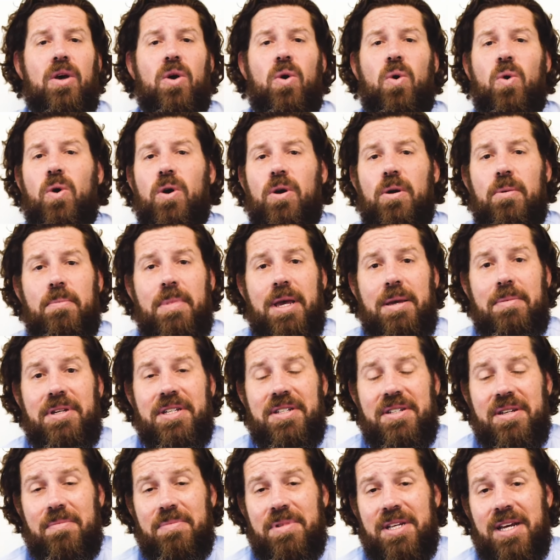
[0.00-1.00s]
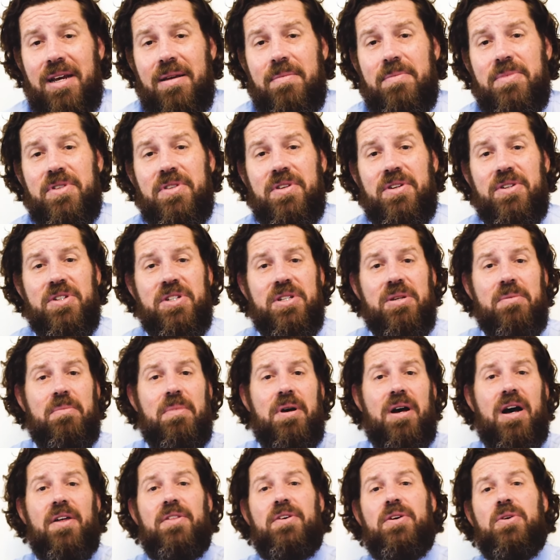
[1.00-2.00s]
or maybe sometimes there's some
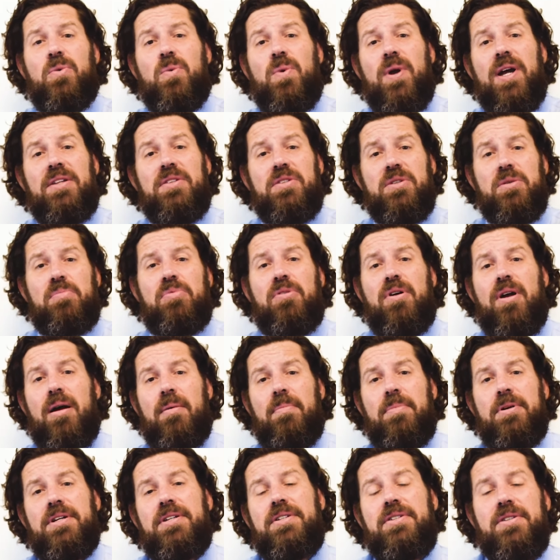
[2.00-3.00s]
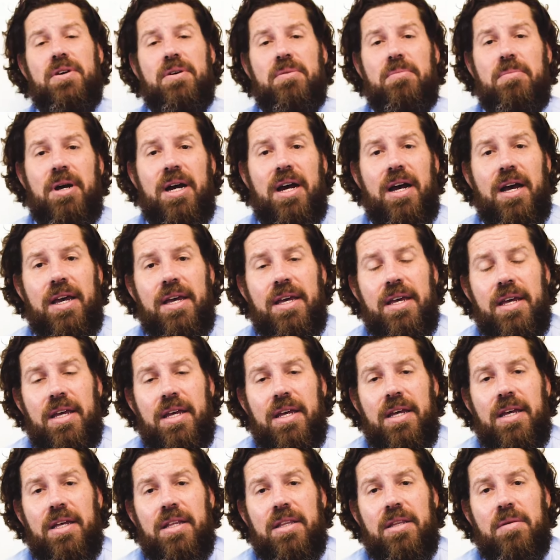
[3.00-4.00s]
other rental properties owned by
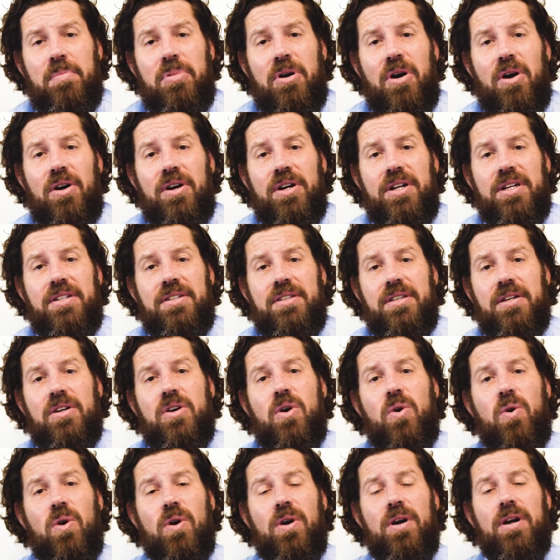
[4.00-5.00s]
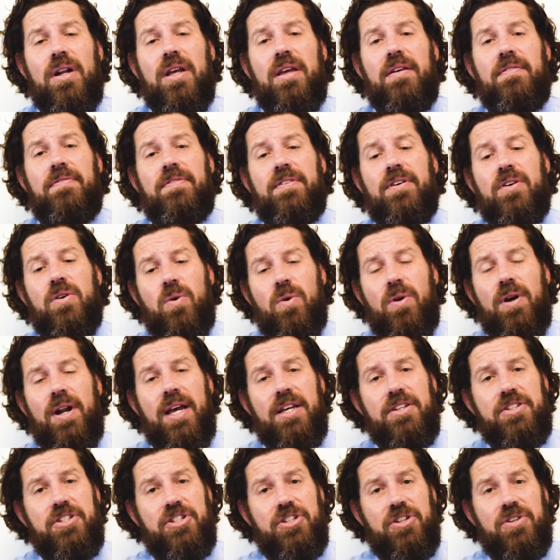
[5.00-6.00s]
the parties. The court, if the court
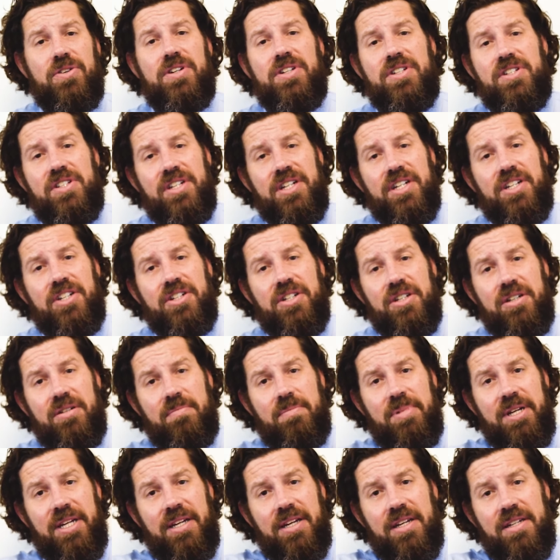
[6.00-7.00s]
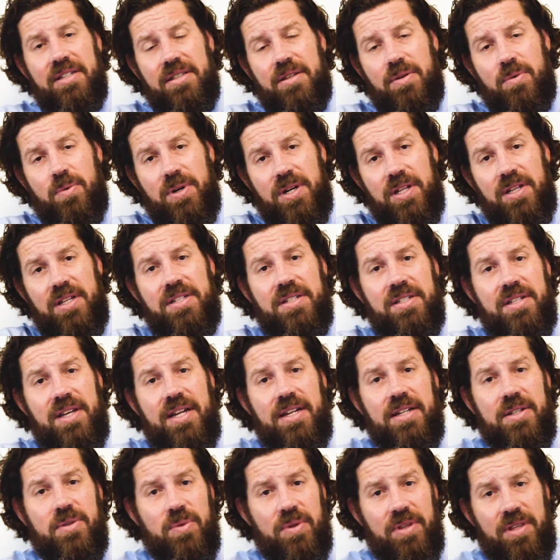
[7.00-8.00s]
has jurisdiction because the real
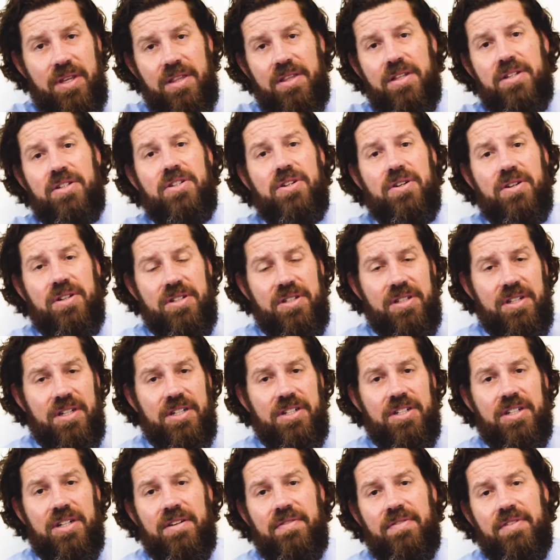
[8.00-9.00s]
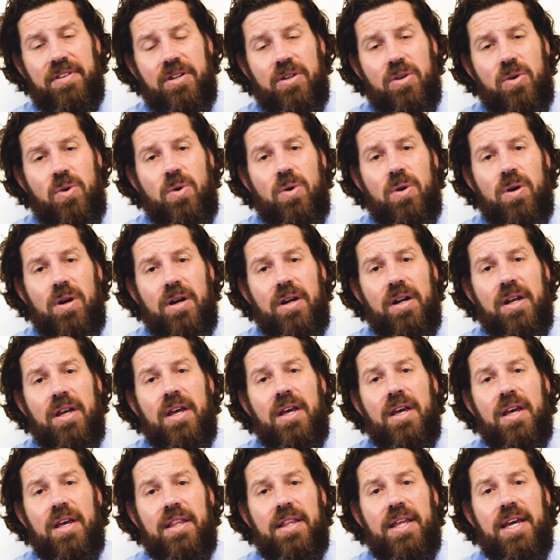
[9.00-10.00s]
estate is within the jurisdiction of the court,
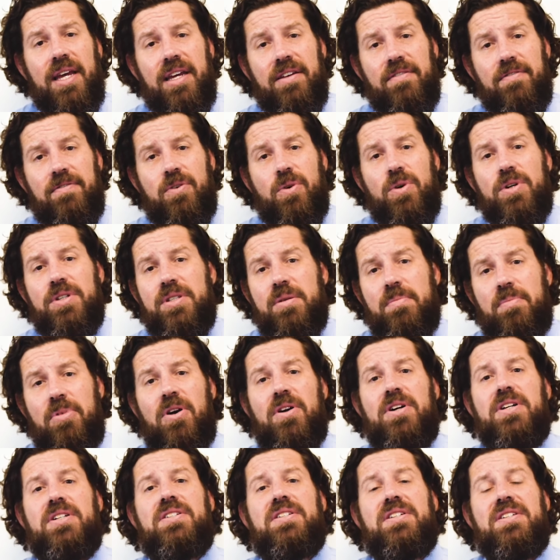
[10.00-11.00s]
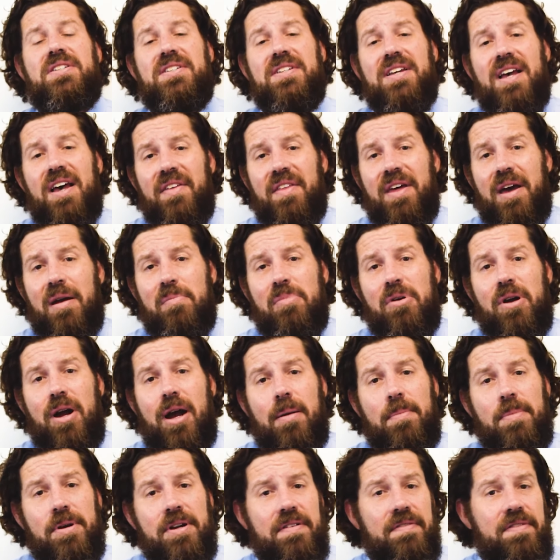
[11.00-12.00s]
they can force the parties to sell that
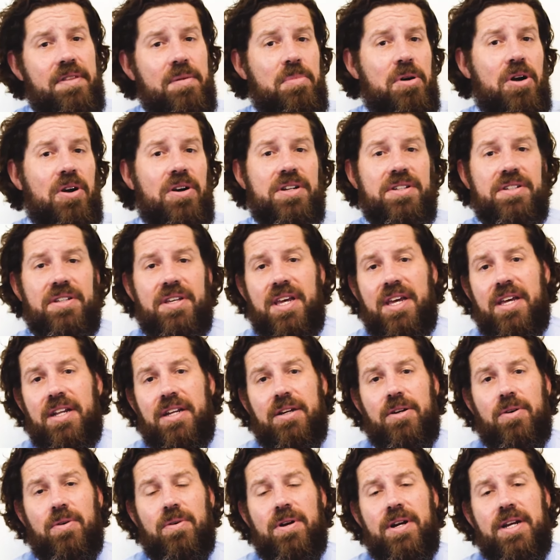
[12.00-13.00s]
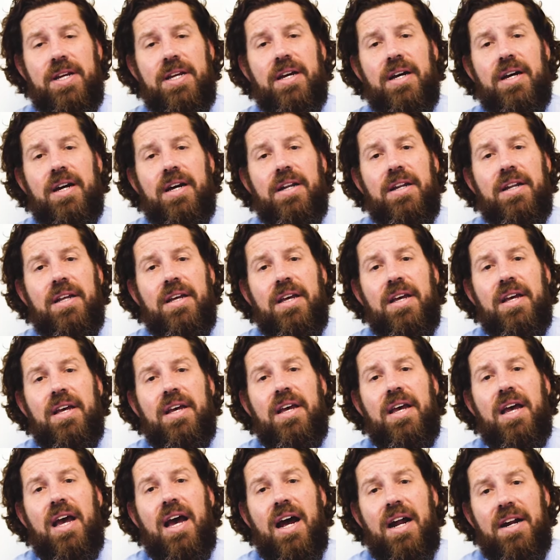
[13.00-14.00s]
property if the parties can't agree on
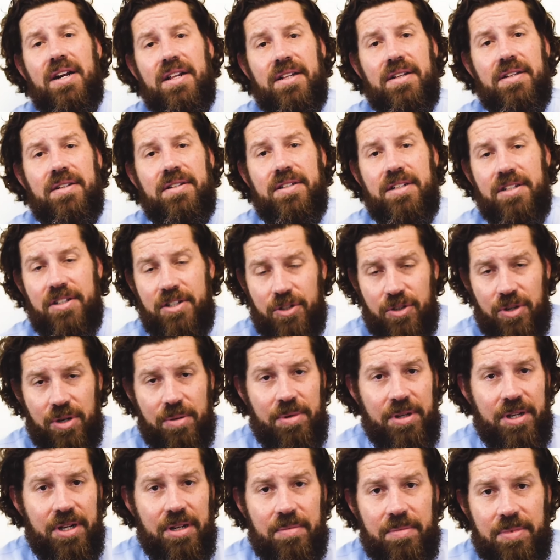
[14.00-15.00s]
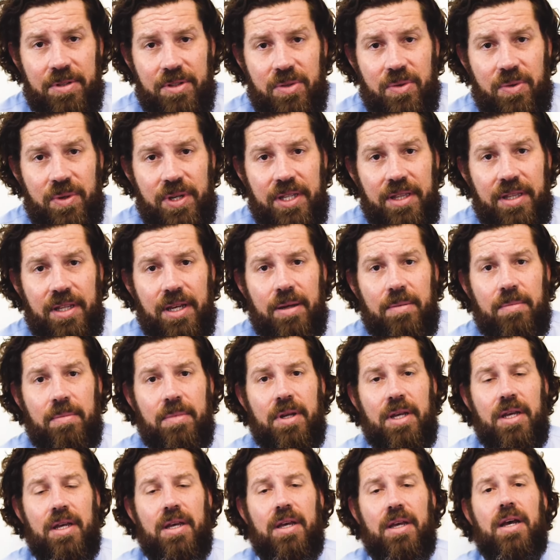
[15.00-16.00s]
how to distribute it between them.
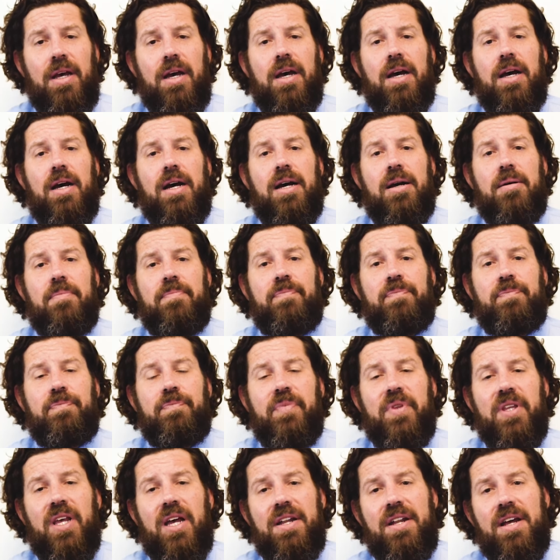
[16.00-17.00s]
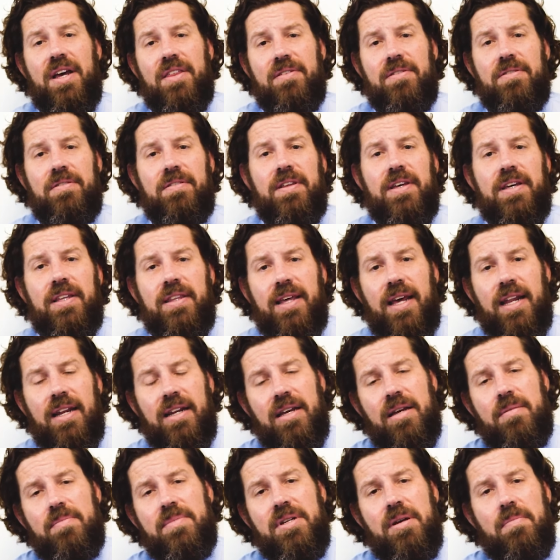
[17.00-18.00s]
Another thing that
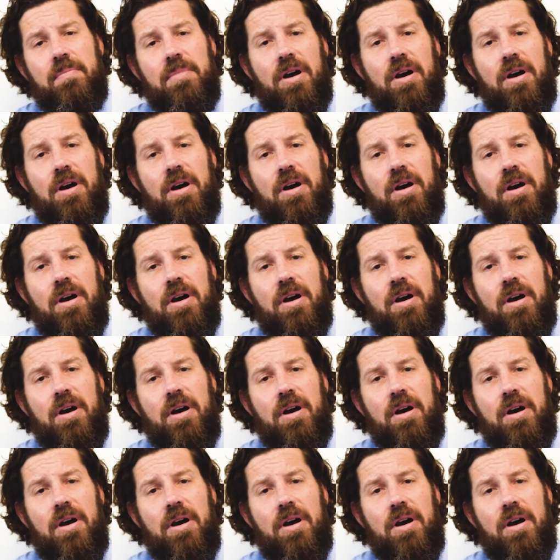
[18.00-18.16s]
comes up